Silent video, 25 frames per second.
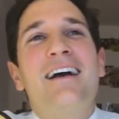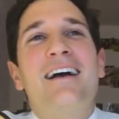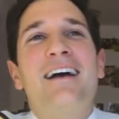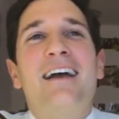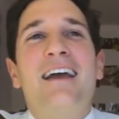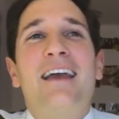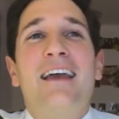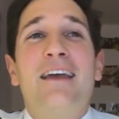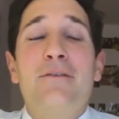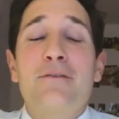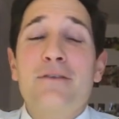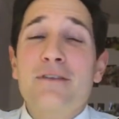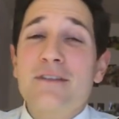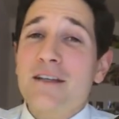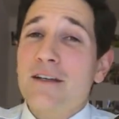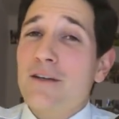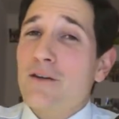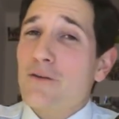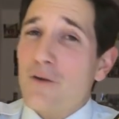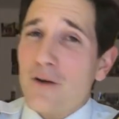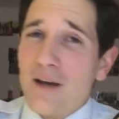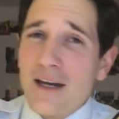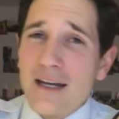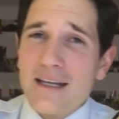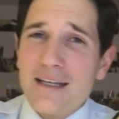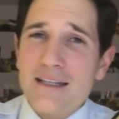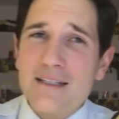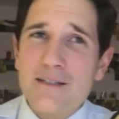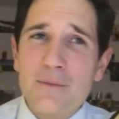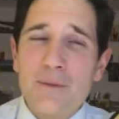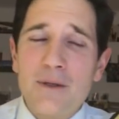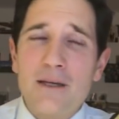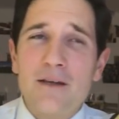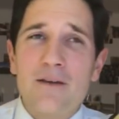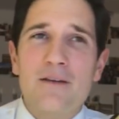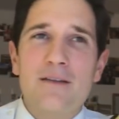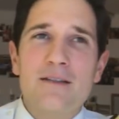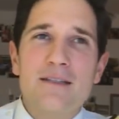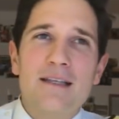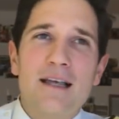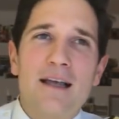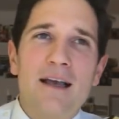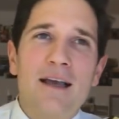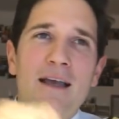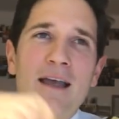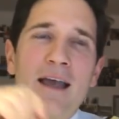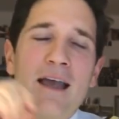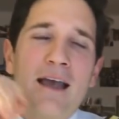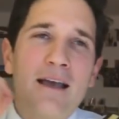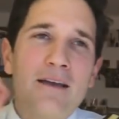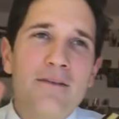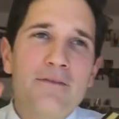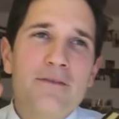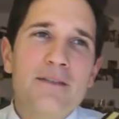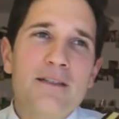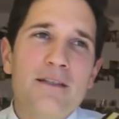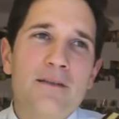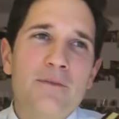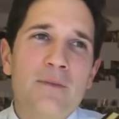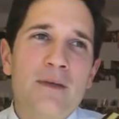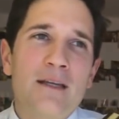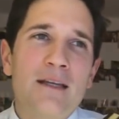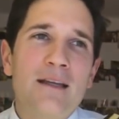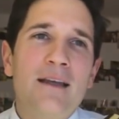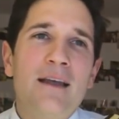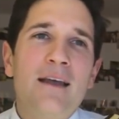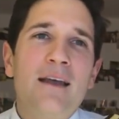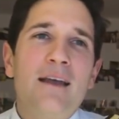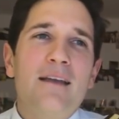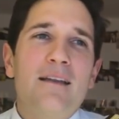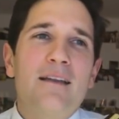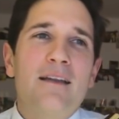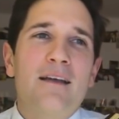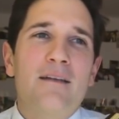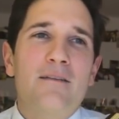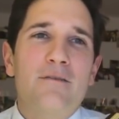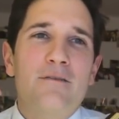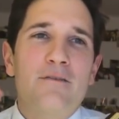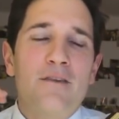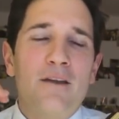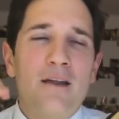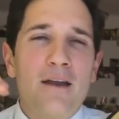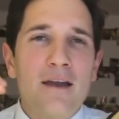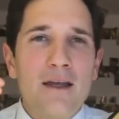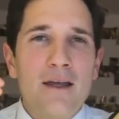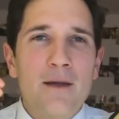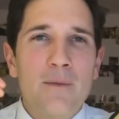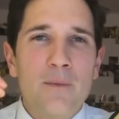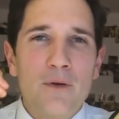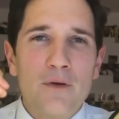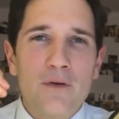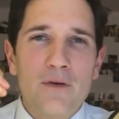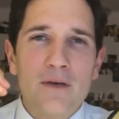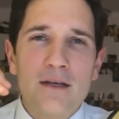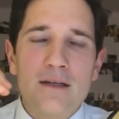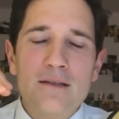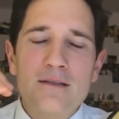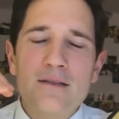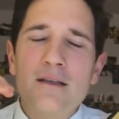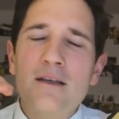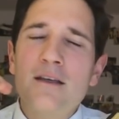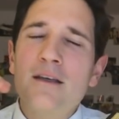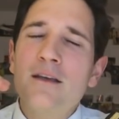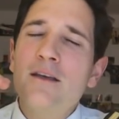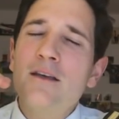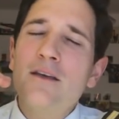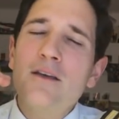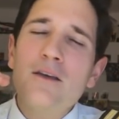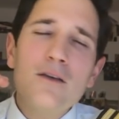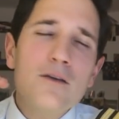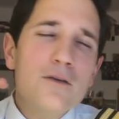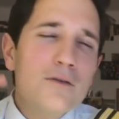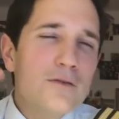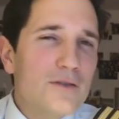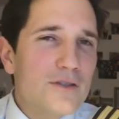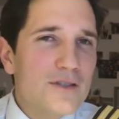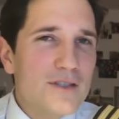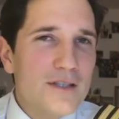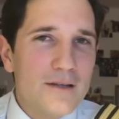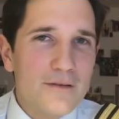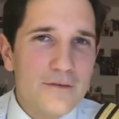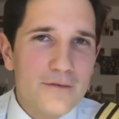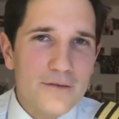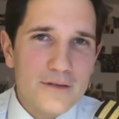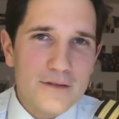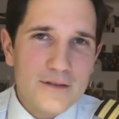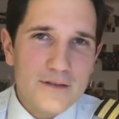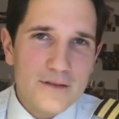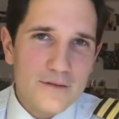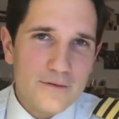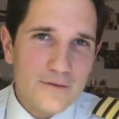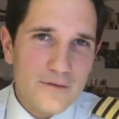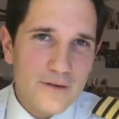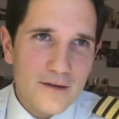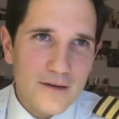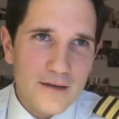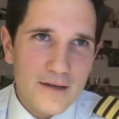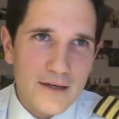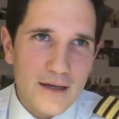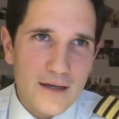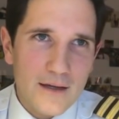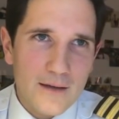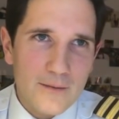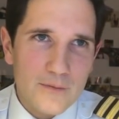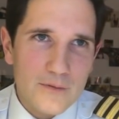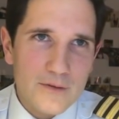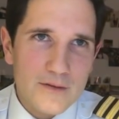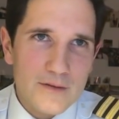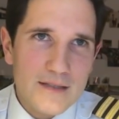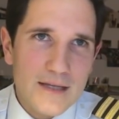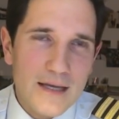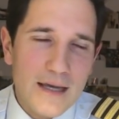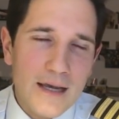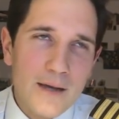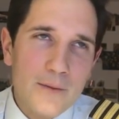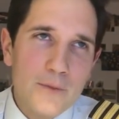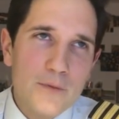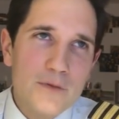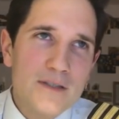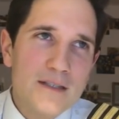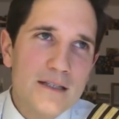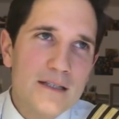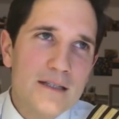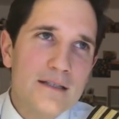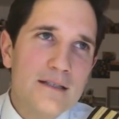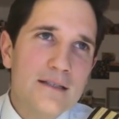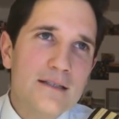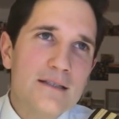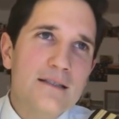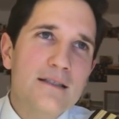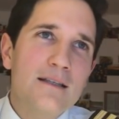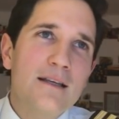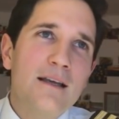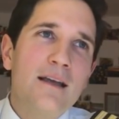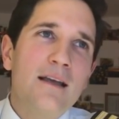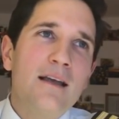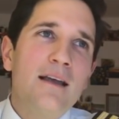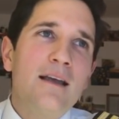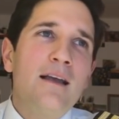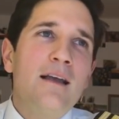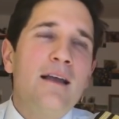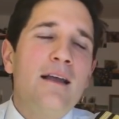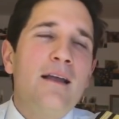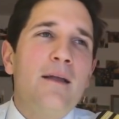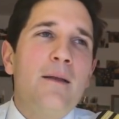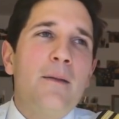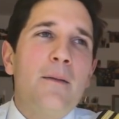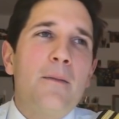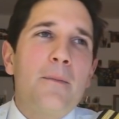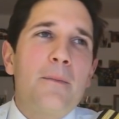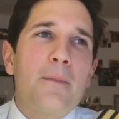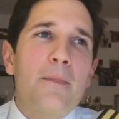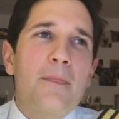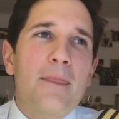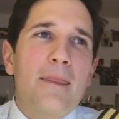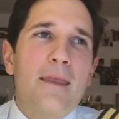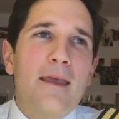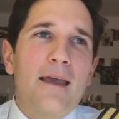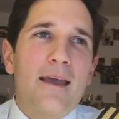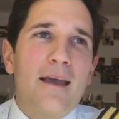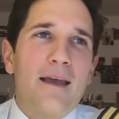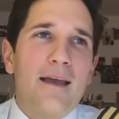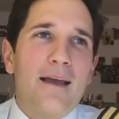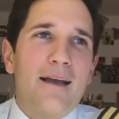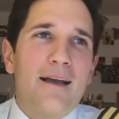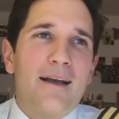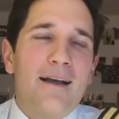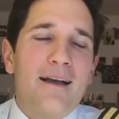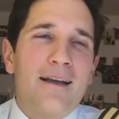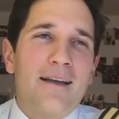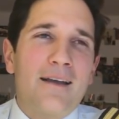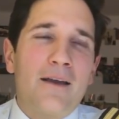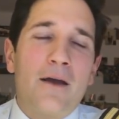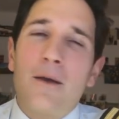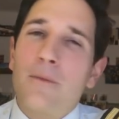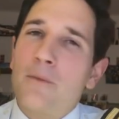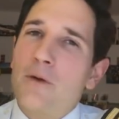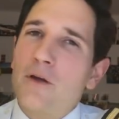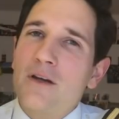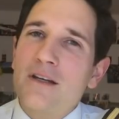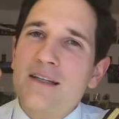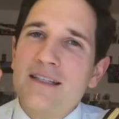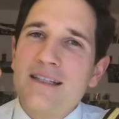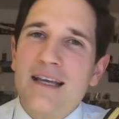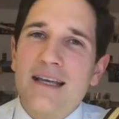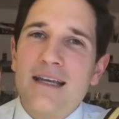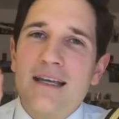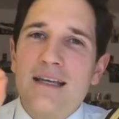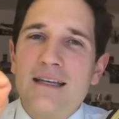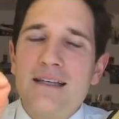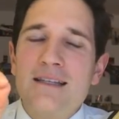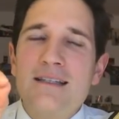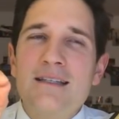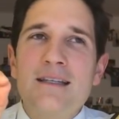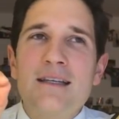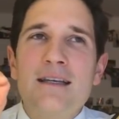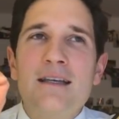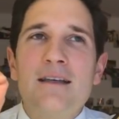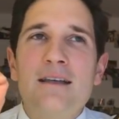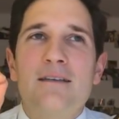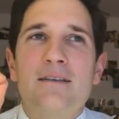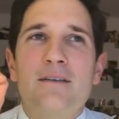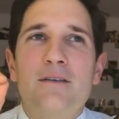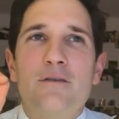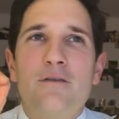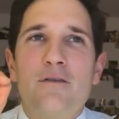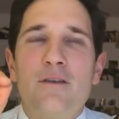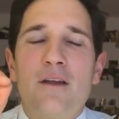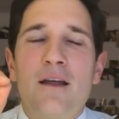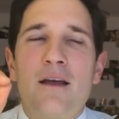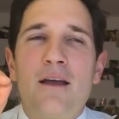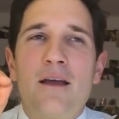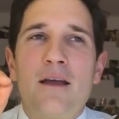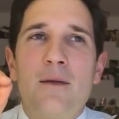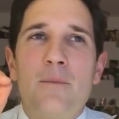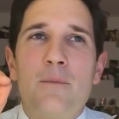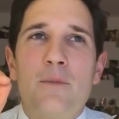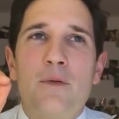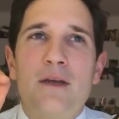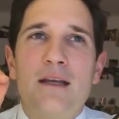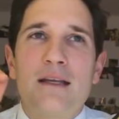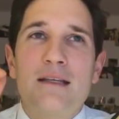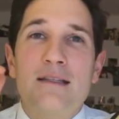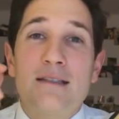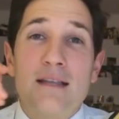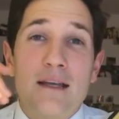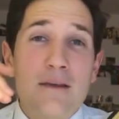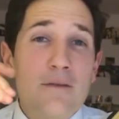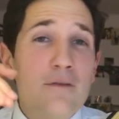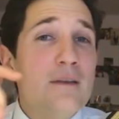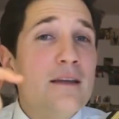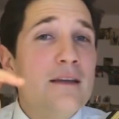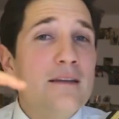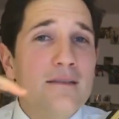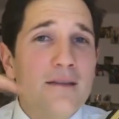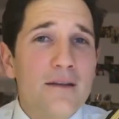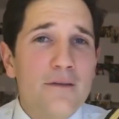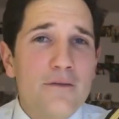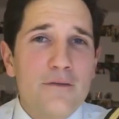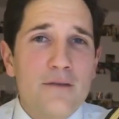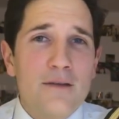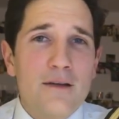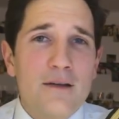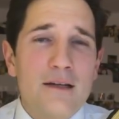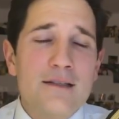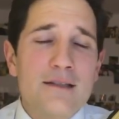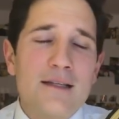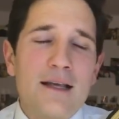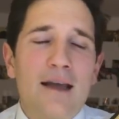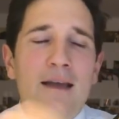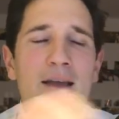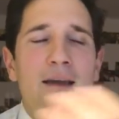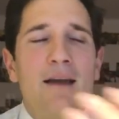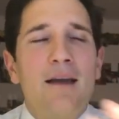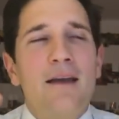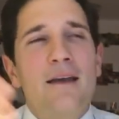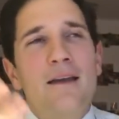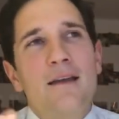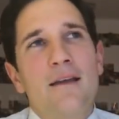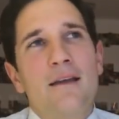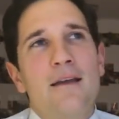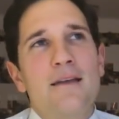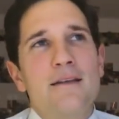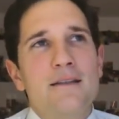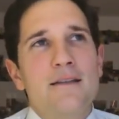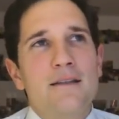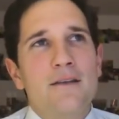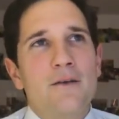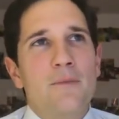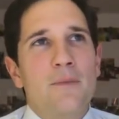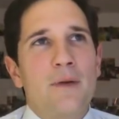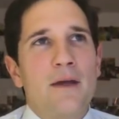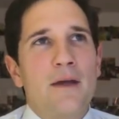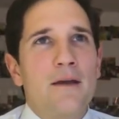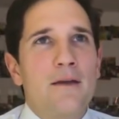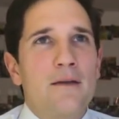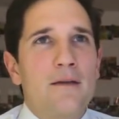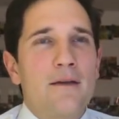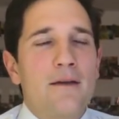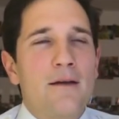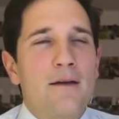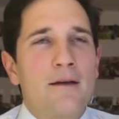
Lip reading: it was a great experience. I have to admit that flying a Boeing is a huge difference to fly the Airbus. Airbus is... I'm not going to say easy to fly, but it's definitely different. I like to compare it...